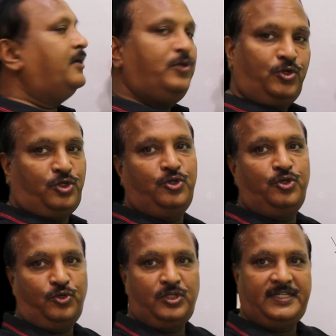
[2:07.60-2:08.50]
root 2,
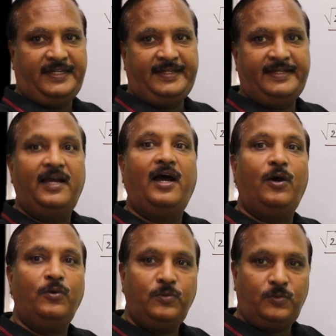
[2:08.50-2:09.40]
root 3,
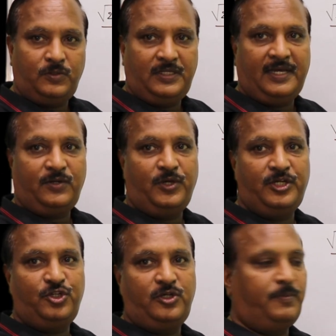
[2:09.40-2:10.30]
how they are
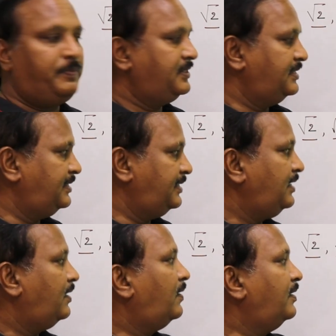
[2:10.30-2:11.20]
going to represent
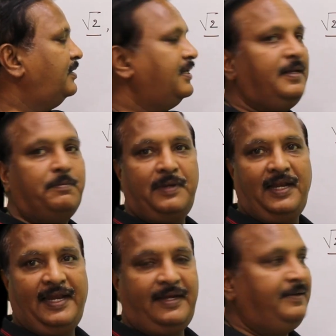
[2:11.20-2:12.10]
it on the number
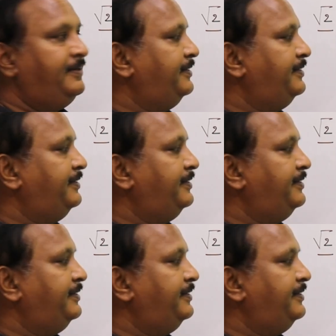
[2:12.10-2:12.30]
line?